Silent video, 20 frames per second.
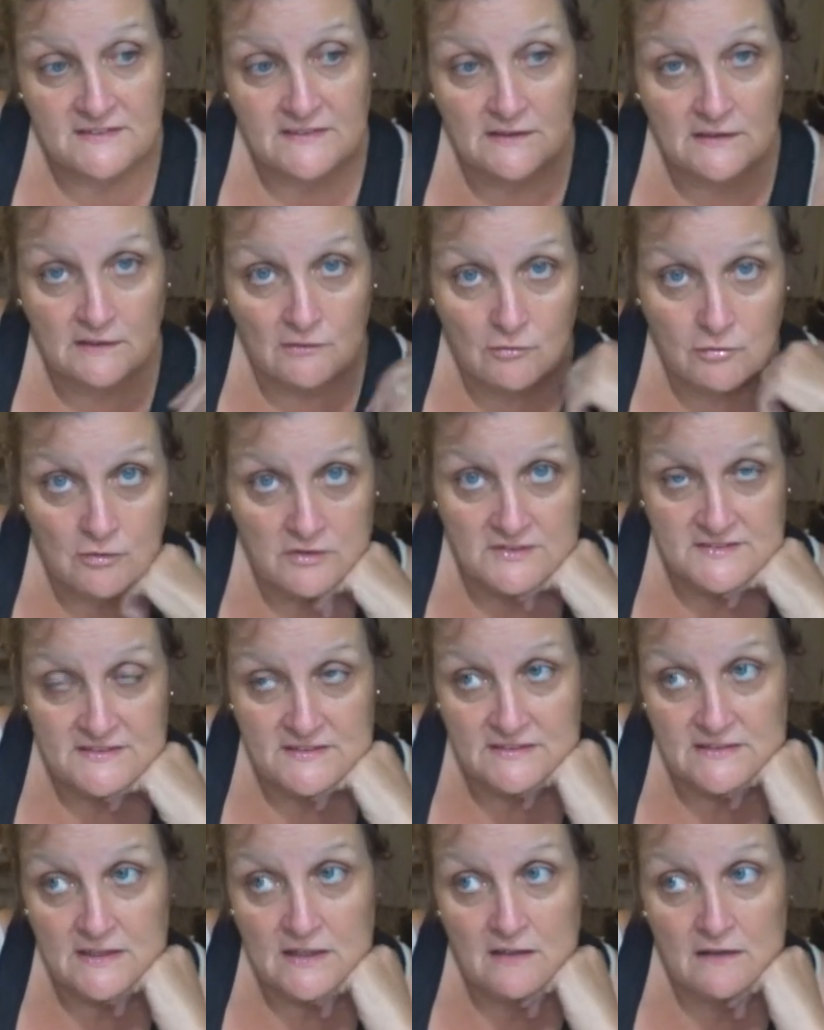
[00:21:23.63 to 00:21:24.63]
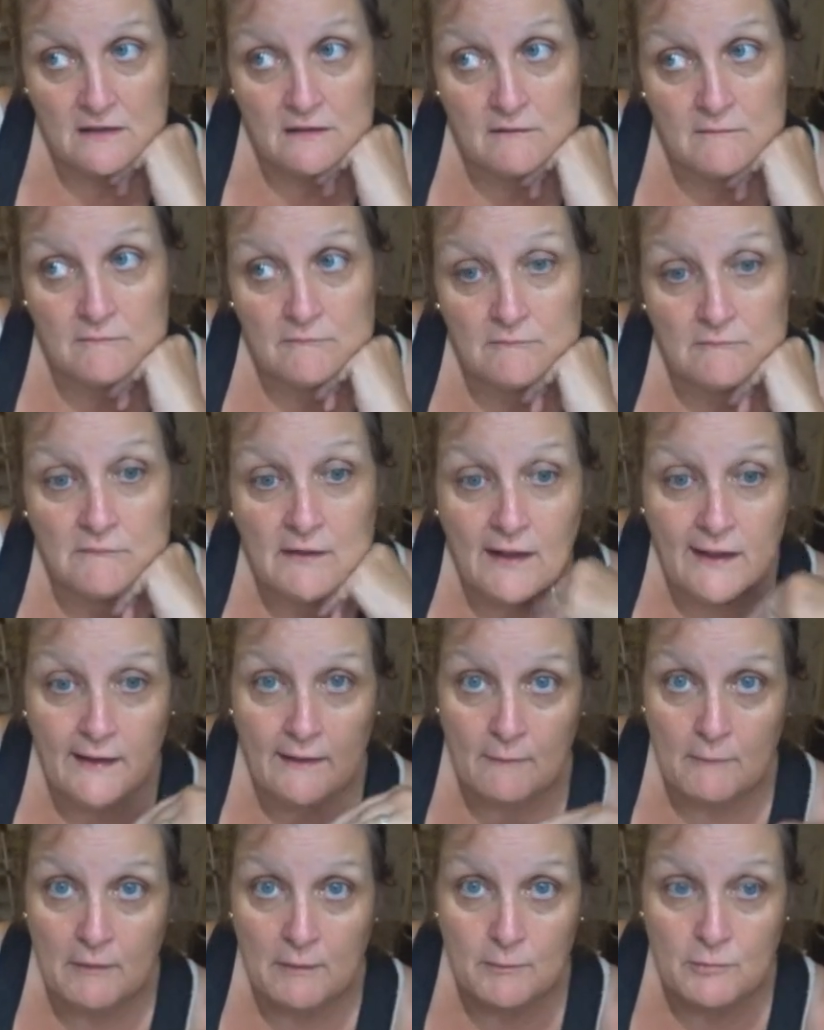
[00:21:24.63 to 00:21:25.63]
Then of course, um, I
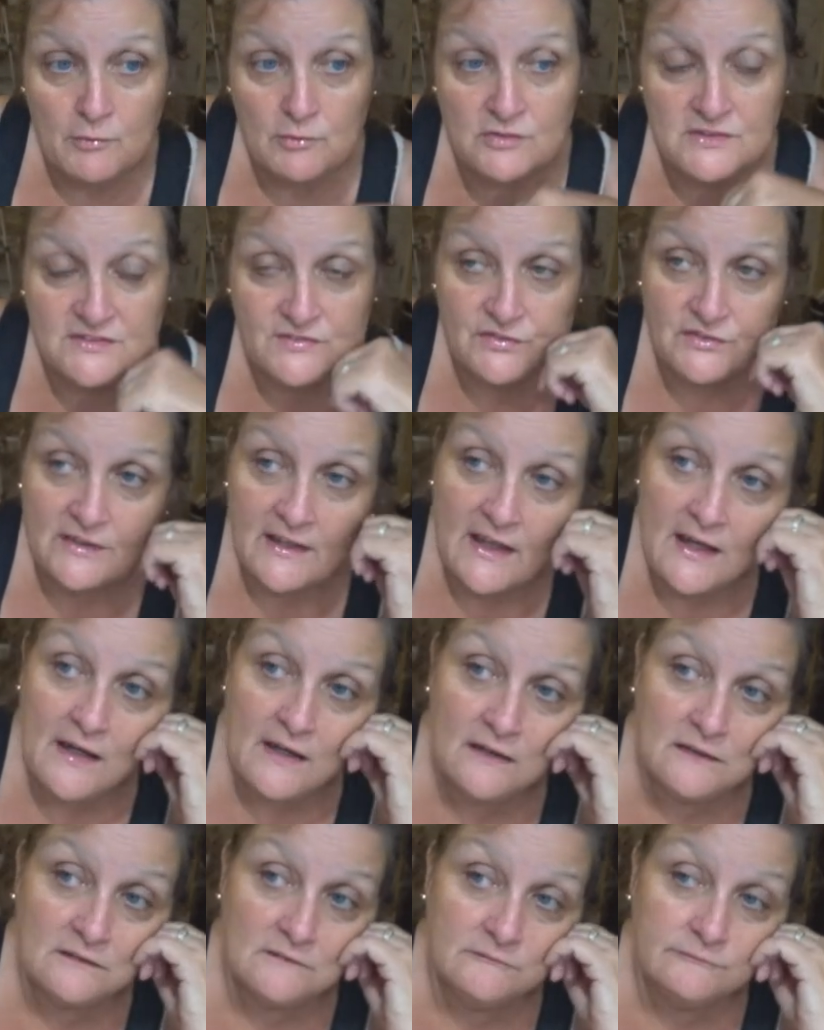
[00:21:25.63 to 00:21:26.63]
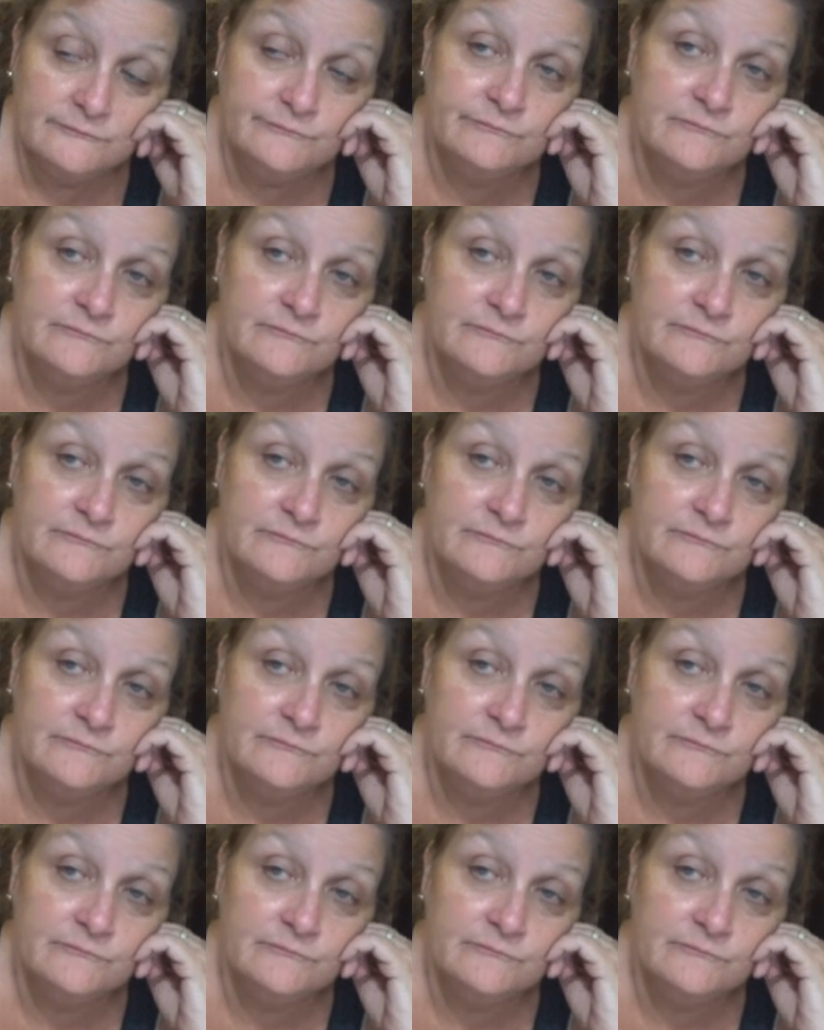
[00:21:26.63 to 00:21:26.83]
have my boots for that.